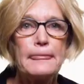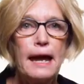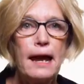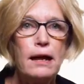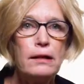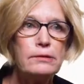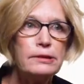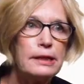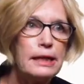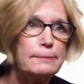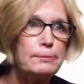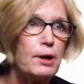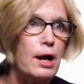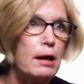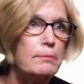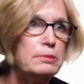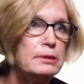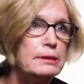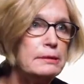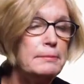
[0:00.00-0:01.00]
Hal and I
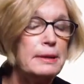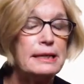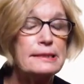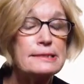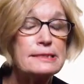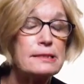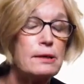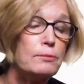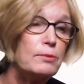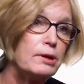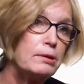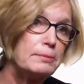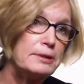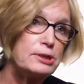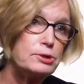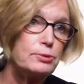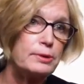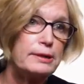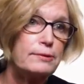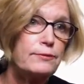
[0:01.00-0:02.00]
probably made somewhere
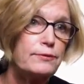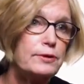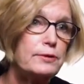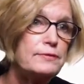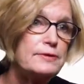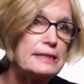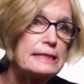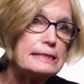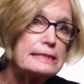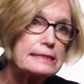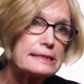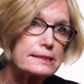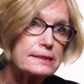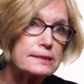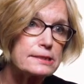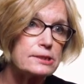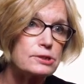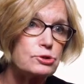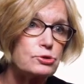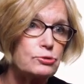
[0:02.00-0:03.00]
between 50 and
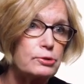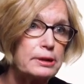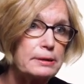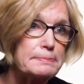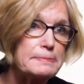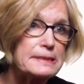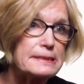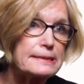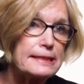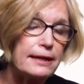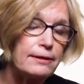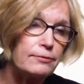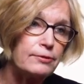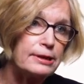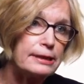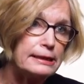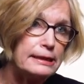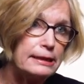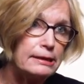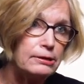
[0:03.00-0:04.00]
60 trips
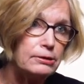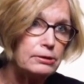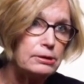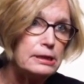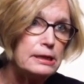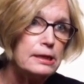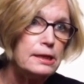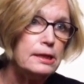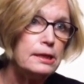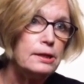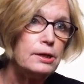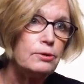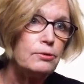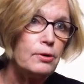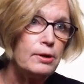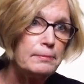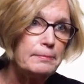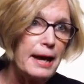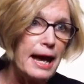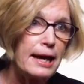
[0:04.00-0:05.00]
every year,
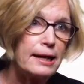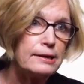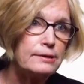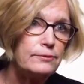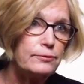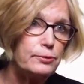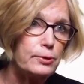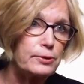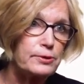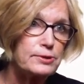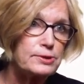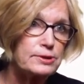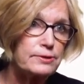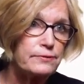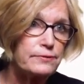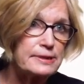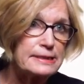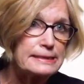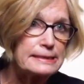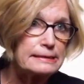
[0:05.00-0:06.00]
going back and forth to
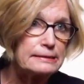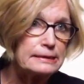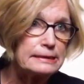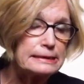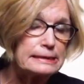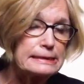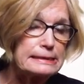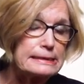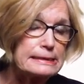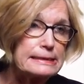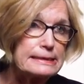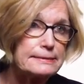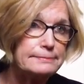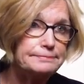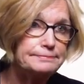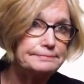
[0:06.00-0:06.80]
facilities.